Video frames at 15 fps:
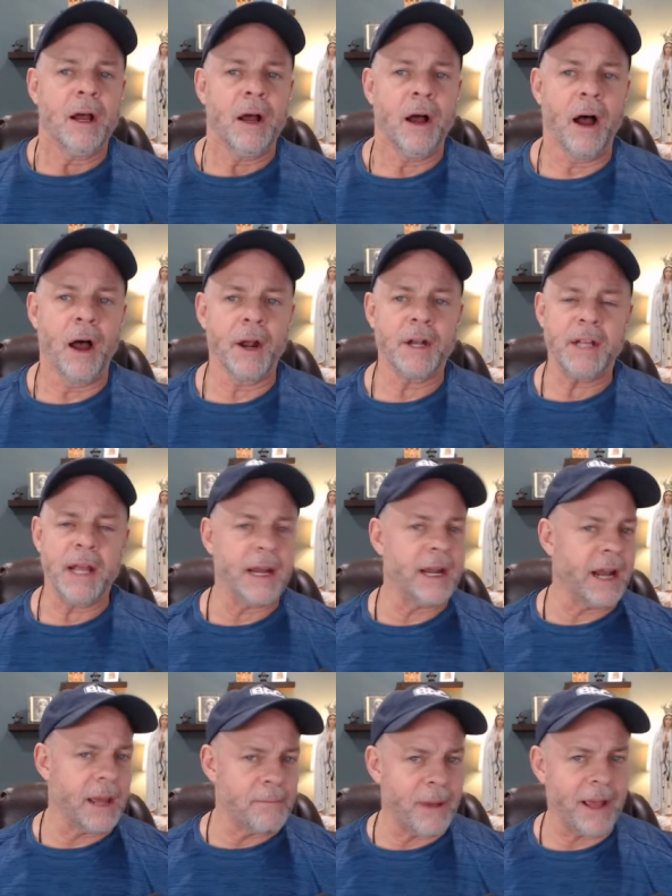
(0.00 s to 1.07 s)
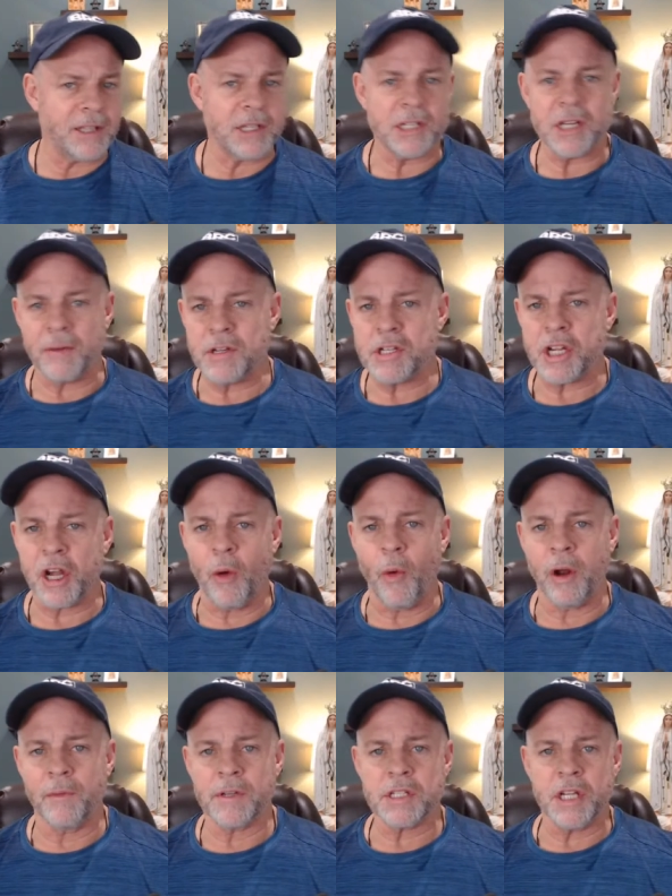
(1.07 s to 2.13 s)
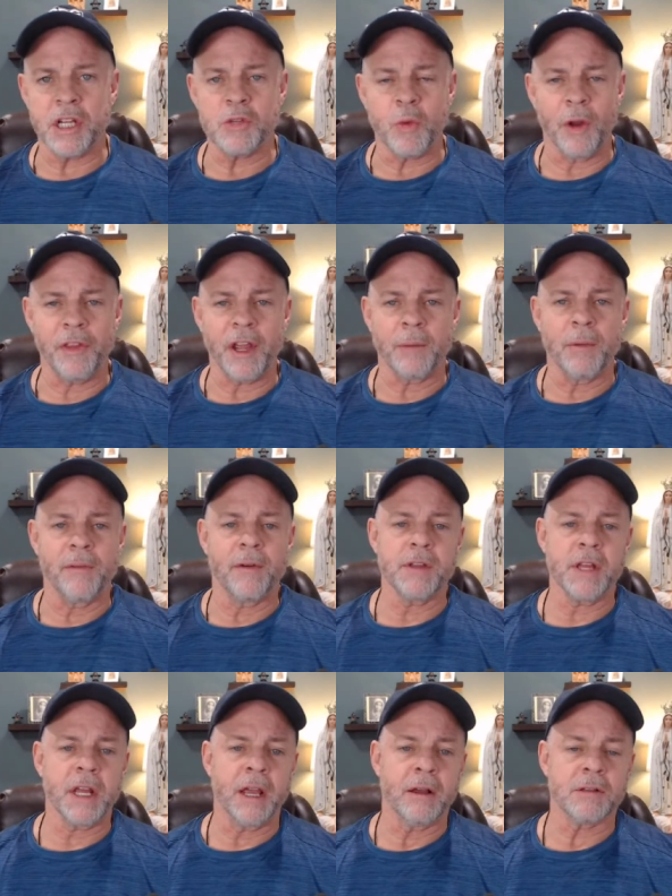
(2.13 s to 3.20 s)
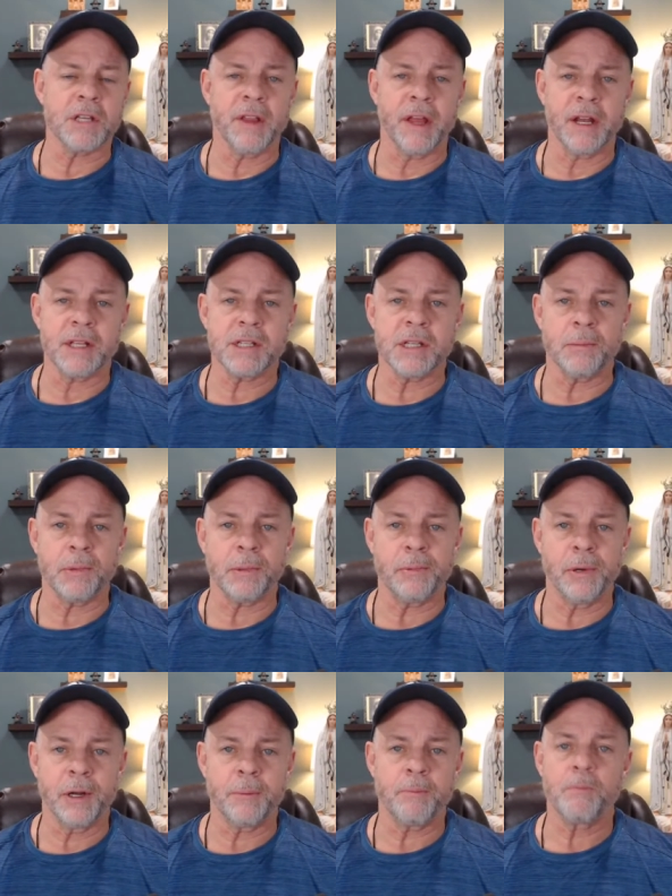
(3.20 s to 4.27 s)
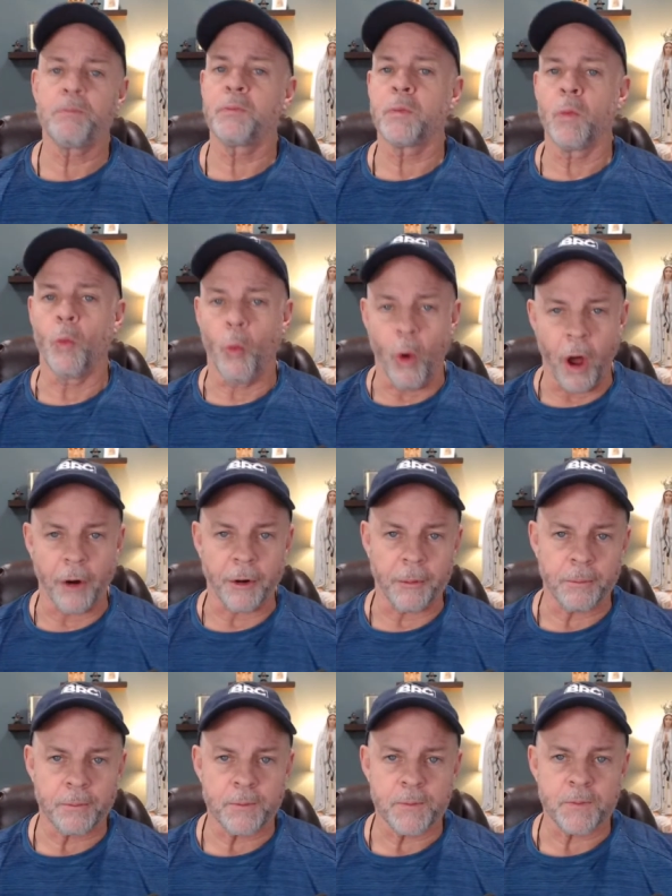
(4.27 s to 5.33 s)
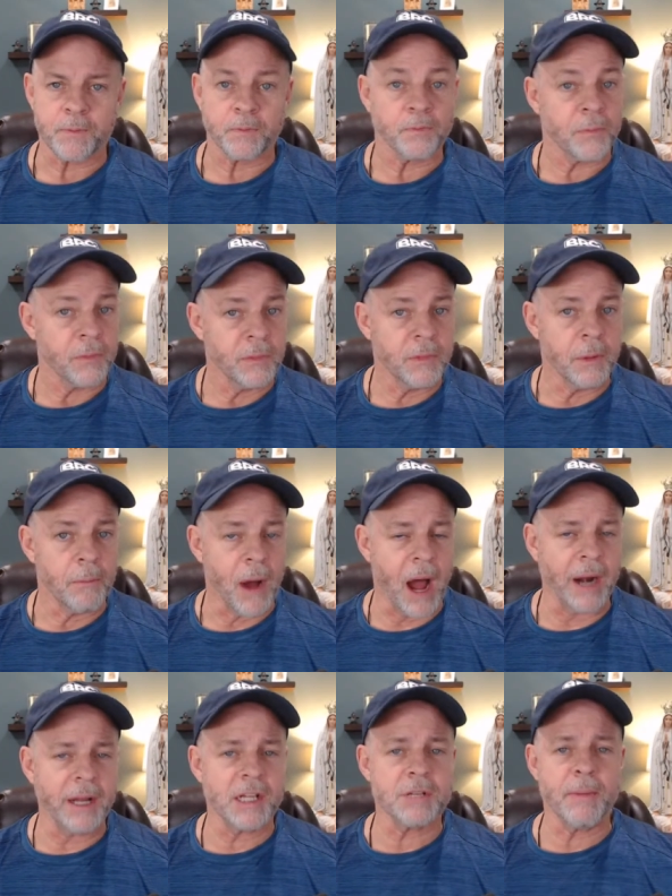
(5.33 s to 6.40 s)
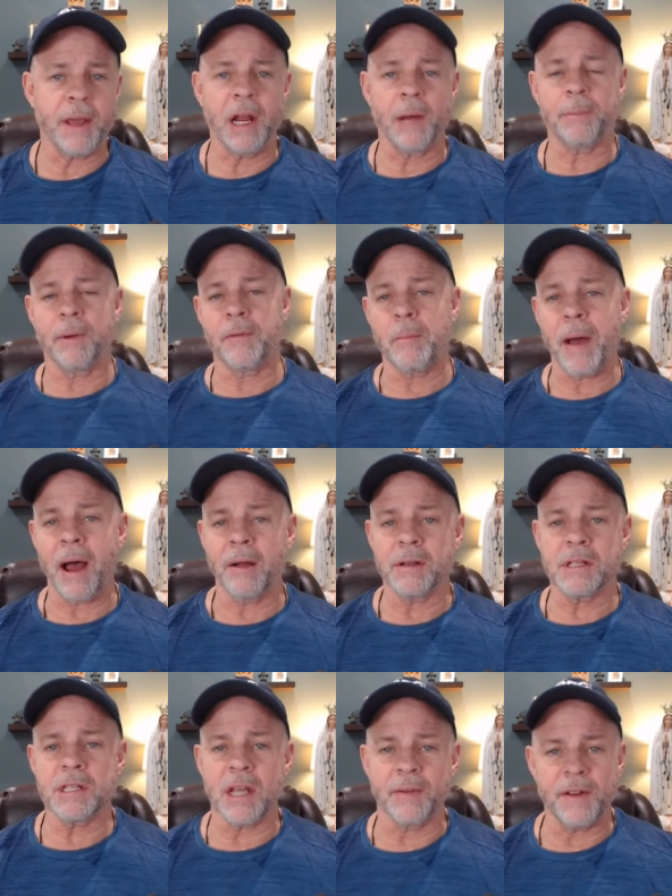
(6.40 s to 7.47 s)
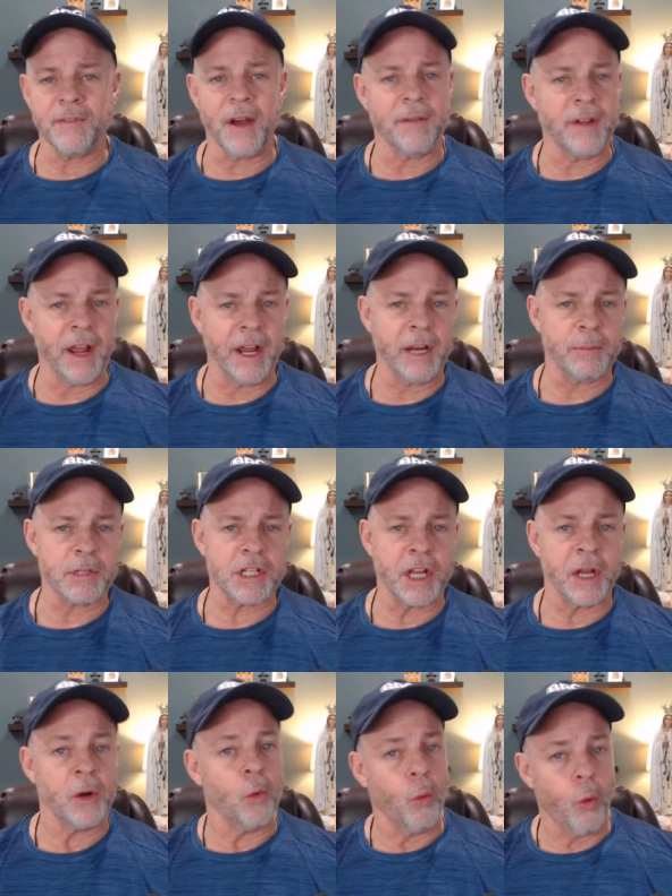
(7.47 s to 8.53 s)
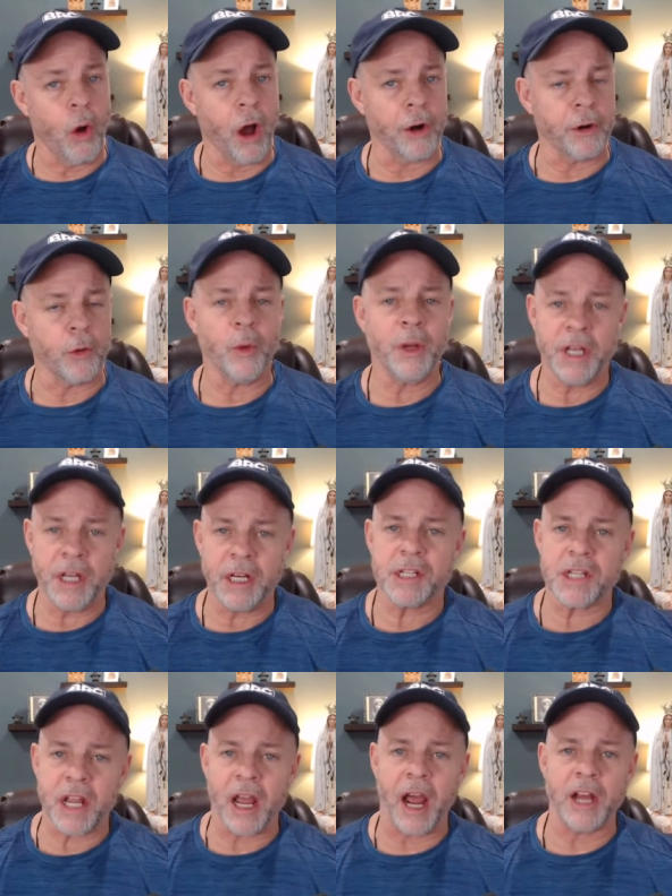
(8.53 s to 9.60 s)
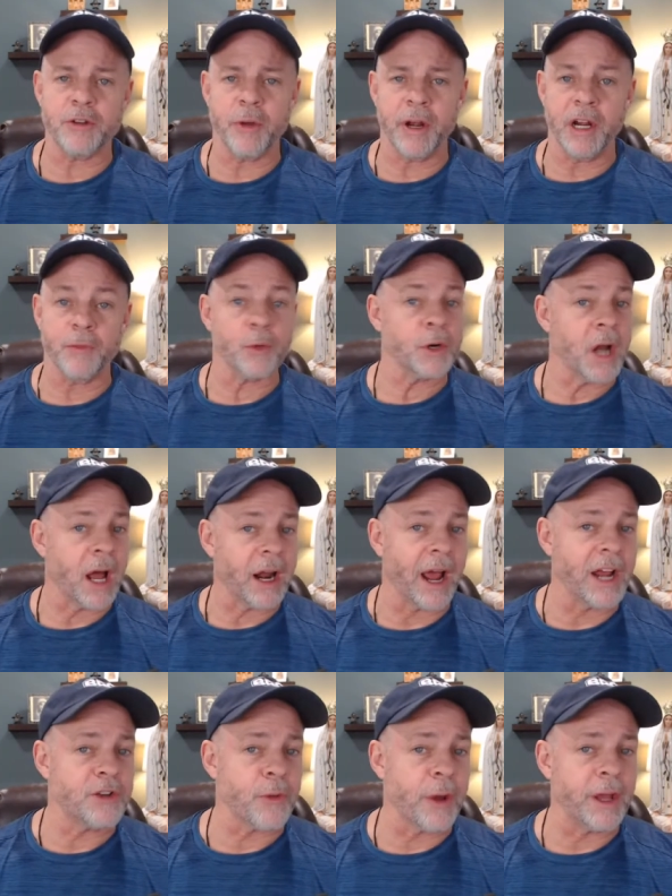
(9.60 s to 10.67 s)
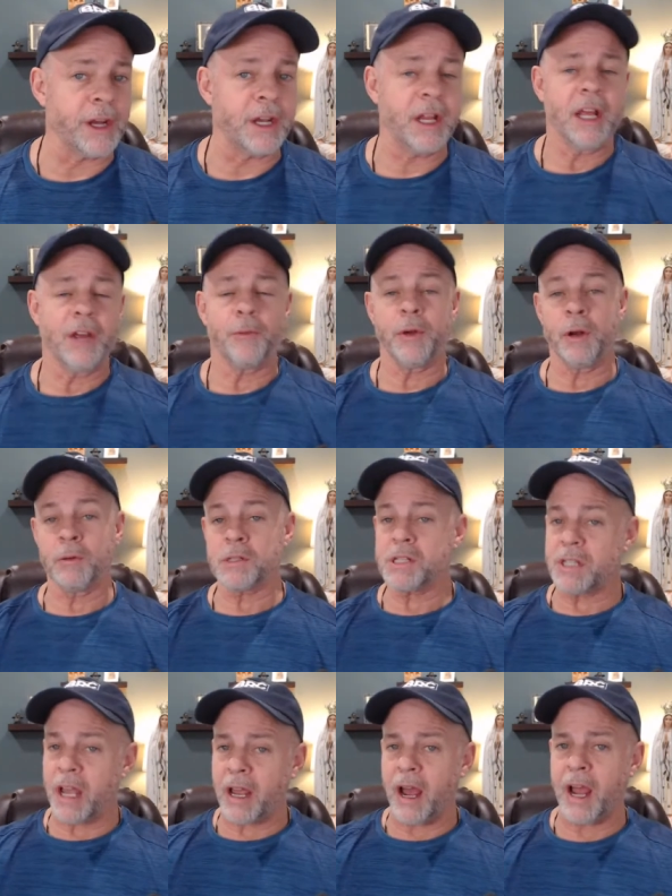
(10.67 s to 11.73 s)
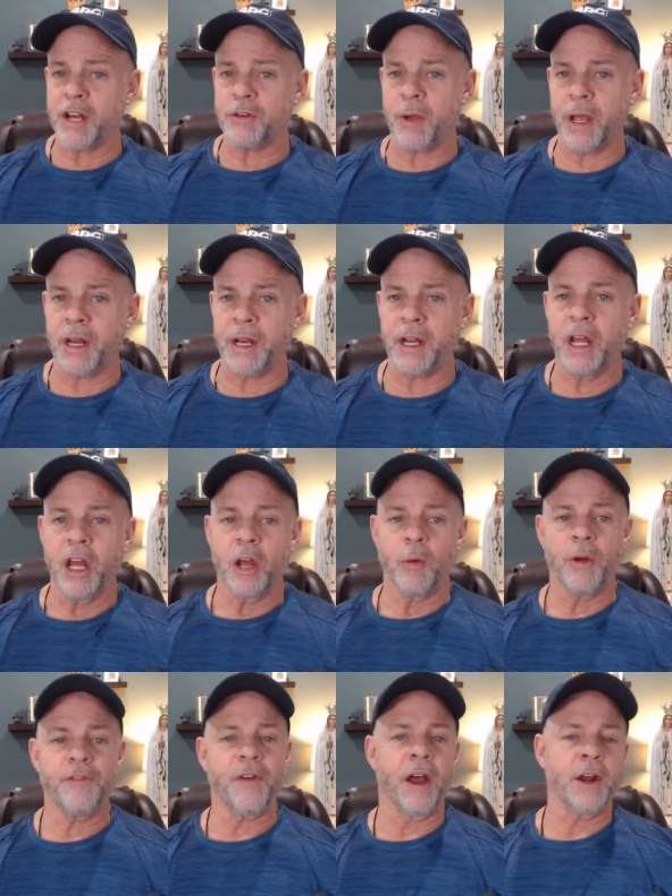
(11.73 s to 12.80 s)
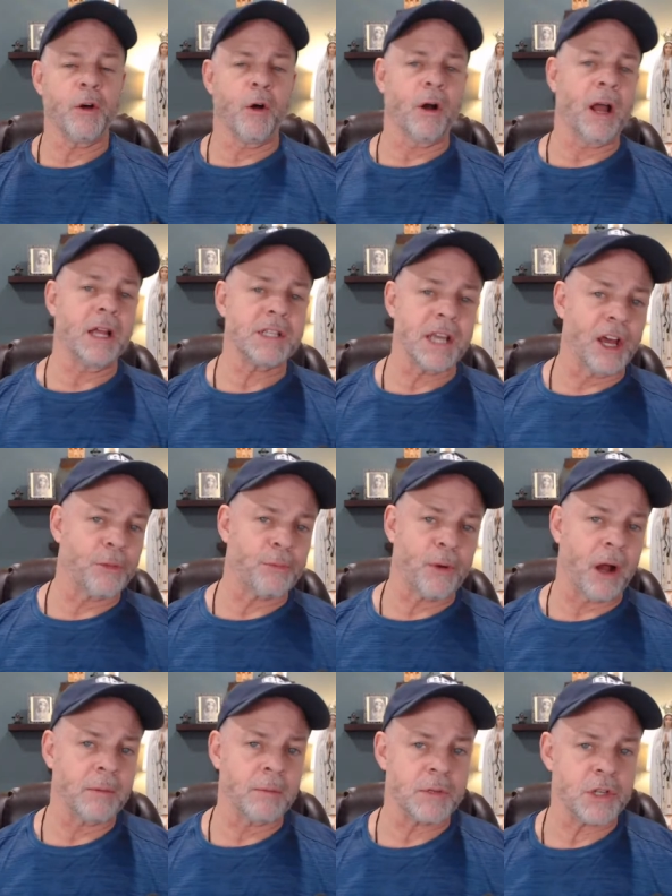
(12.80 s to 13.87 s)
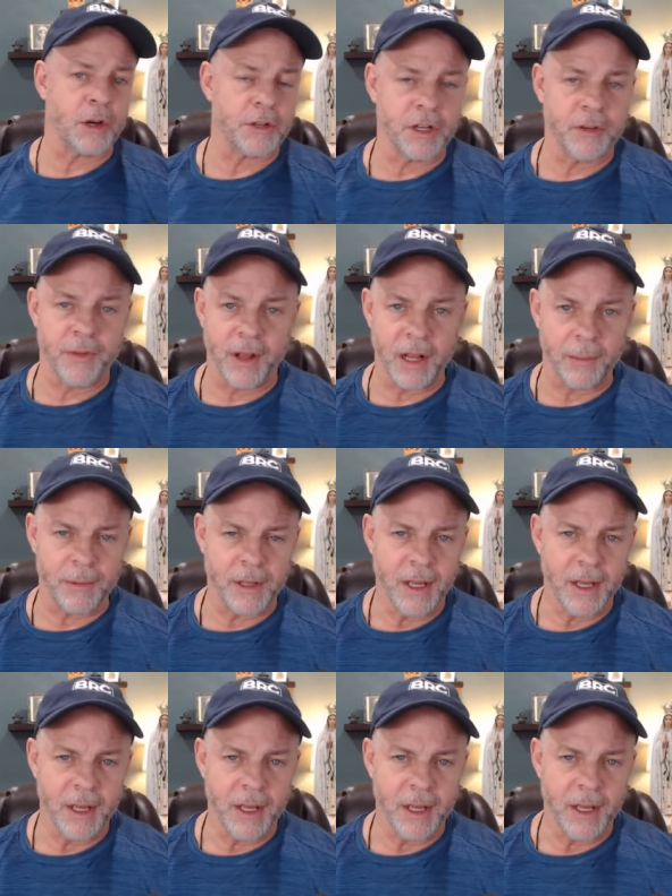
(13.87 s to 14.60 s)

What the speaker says: on a day-to-day basis, every single one of us needs one thing above everything else, and that is, simply put, water. The body is made up of about 75 to 80% water. We need to stay hydrated. If we're not hydrated, if we don't stay hydrated, we find all kinds of health problems start to develop.